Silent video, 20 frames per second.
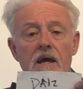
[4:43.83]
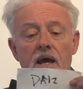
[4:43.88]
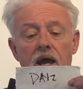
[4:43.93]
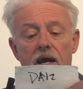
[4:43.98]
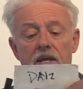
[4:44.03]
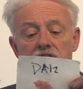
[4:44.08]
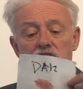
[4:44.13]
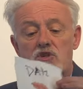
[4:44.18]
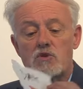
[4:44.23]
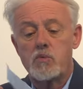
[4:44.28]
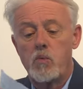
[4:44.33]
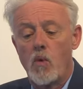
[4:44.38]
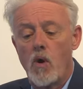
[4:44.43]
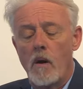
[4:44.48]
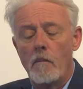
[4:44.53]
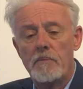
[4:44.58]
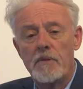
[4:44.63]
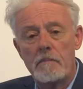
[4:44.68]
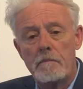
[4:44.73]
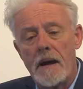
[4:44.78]
and
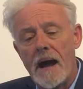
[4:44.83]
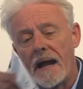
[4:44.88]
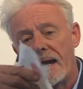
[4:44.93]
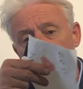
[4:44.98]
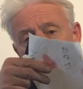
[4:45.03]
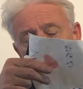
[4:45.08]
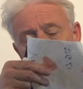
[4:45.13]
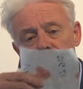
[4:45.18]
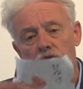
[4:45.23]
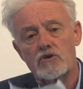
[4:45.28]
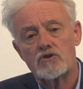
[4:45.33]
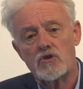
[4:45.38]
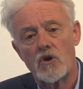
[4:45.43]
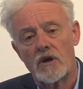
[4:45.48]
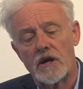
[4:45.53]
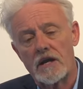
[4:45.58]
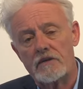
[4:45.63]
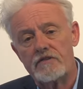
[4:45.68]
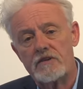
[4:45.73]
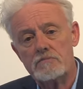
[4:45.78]
swab the back end of your
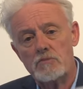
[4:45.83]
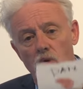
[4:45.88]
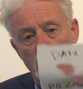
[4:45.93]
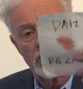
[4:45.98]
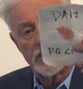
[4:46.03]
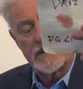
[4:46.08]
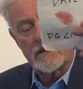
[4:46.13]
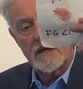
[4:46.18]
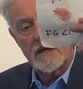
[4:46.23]
dog every morning